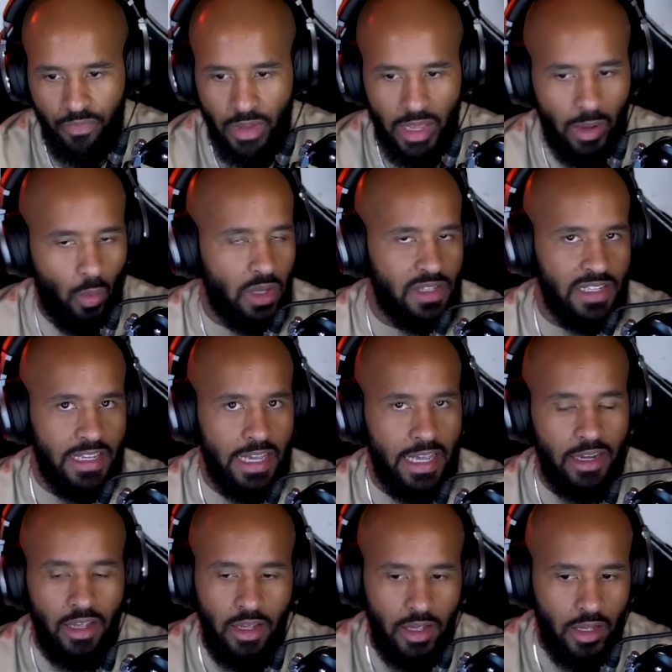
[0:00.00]
And once
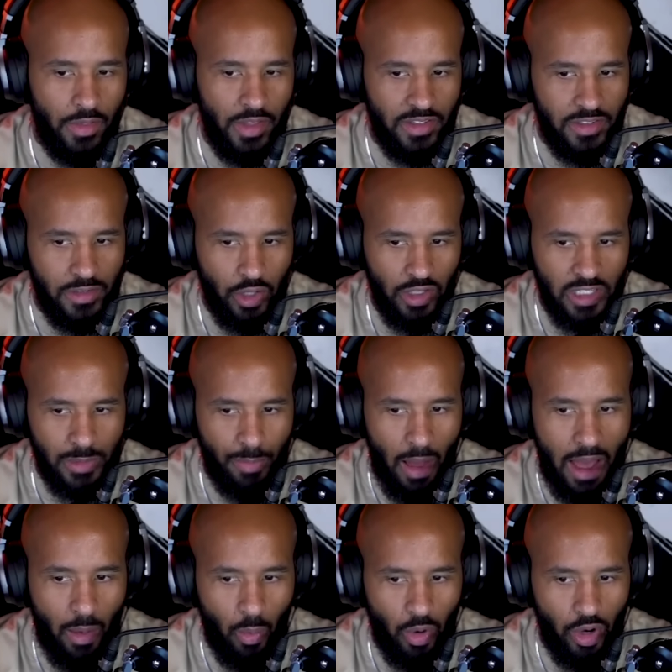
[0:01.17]
again, this is a good
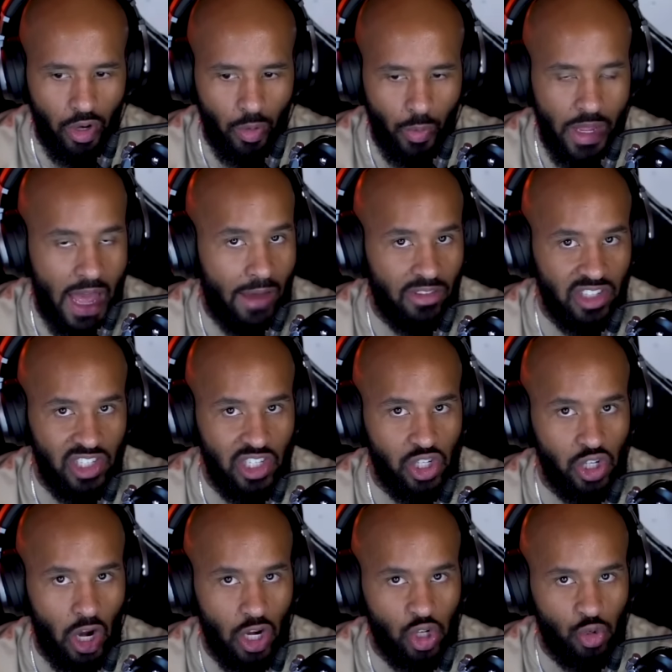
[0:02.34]
spot where we haven't seen
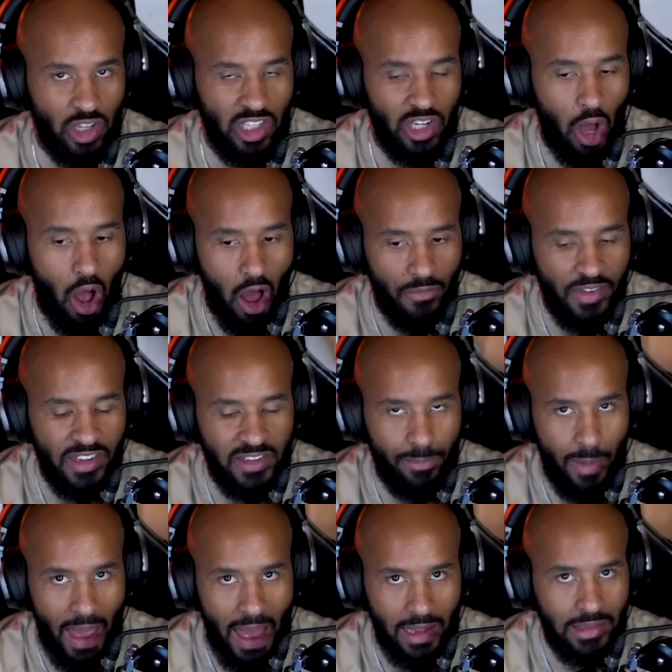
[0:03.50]
Sean Strickland off his
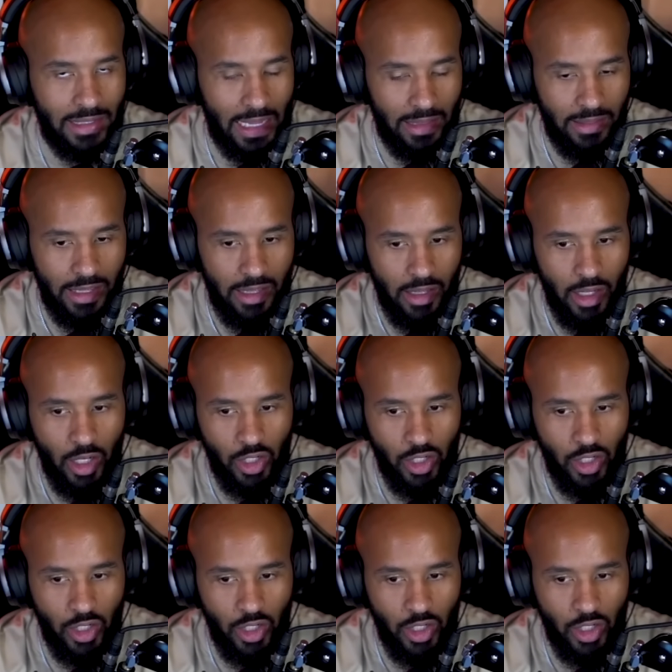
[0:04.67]
back lately.